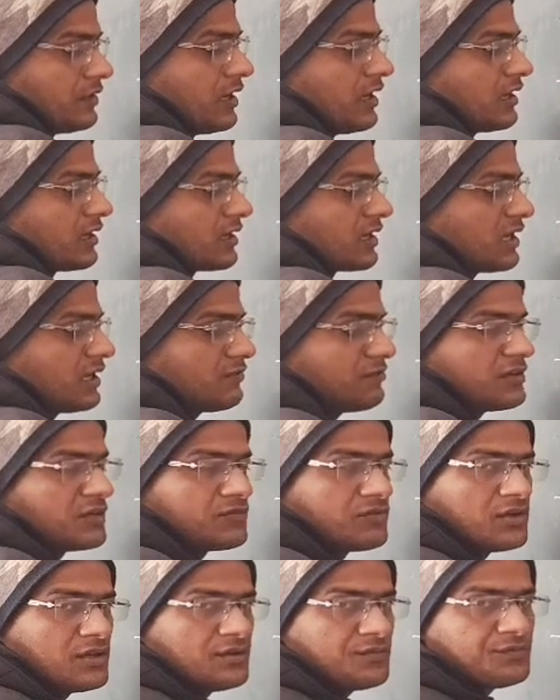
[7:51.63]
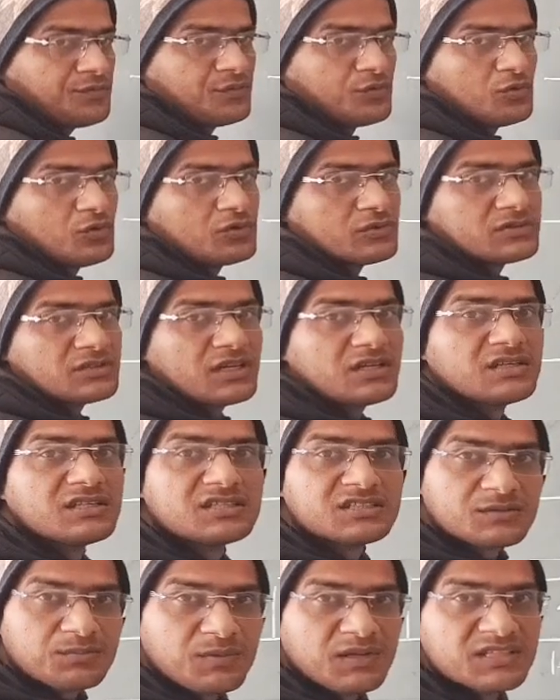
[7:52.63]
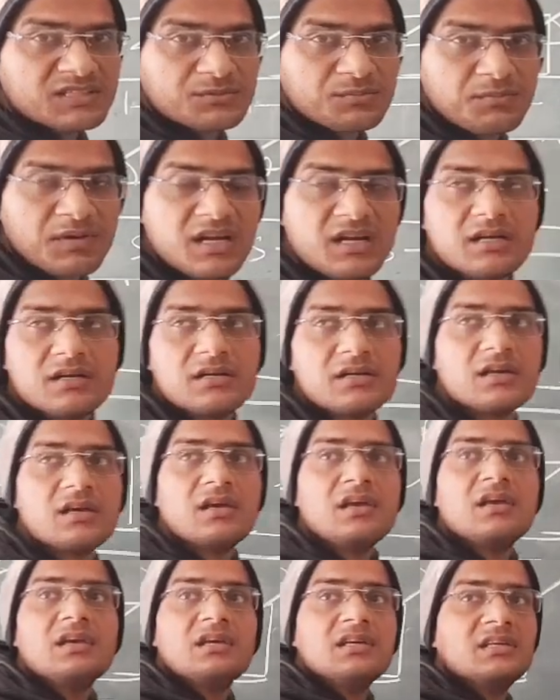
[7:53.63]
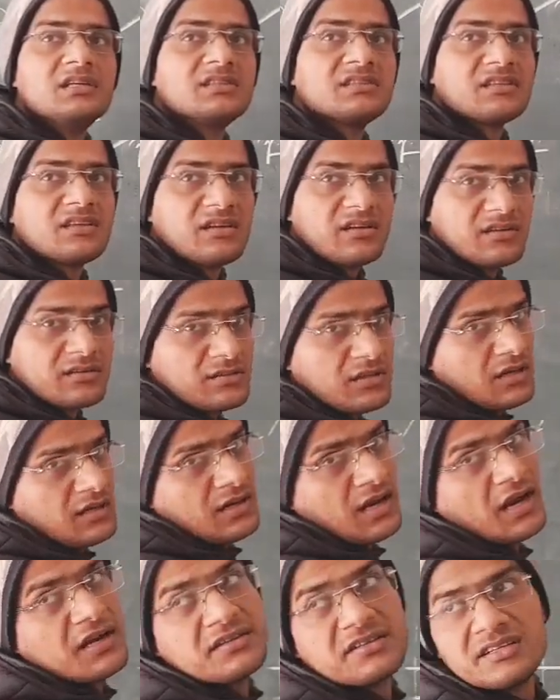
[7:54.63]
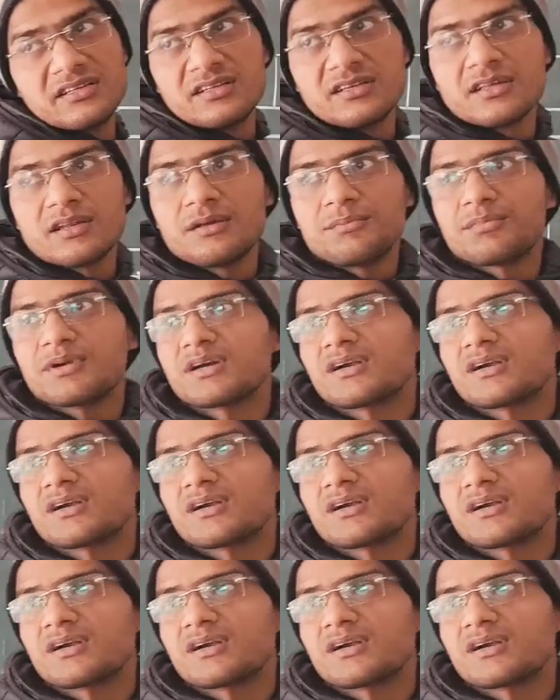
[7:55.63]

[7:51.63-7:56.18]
the angle between force and displacement is greater than 90 degree